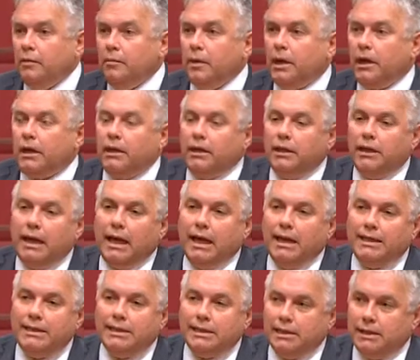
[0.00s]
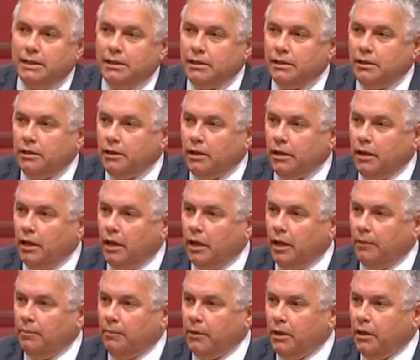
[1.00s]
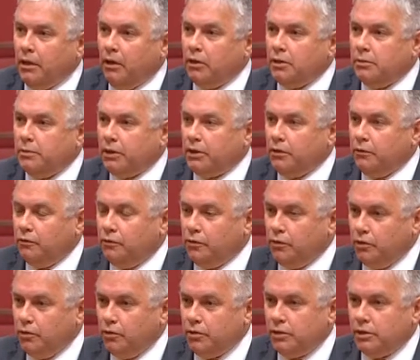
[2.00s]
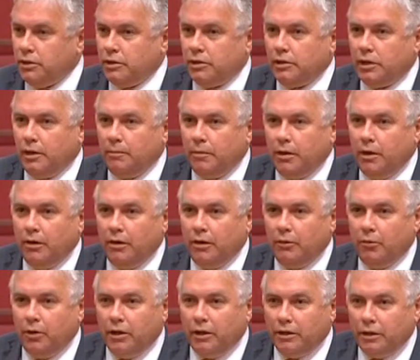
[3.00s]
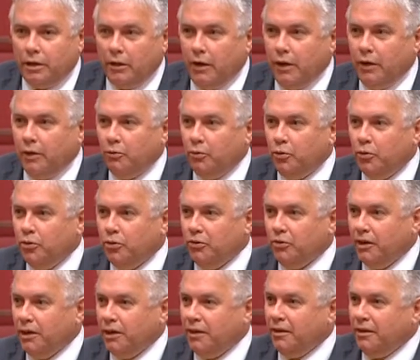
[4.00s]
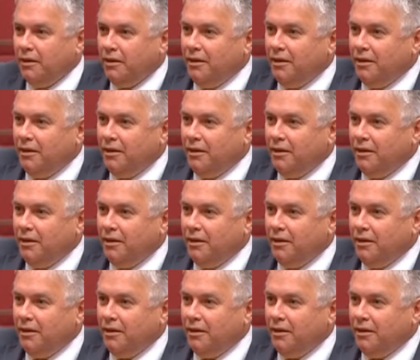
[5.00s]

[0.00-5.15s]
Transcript: back in the 80s, I was a bit confused as a submariner, wanting to go underwater and then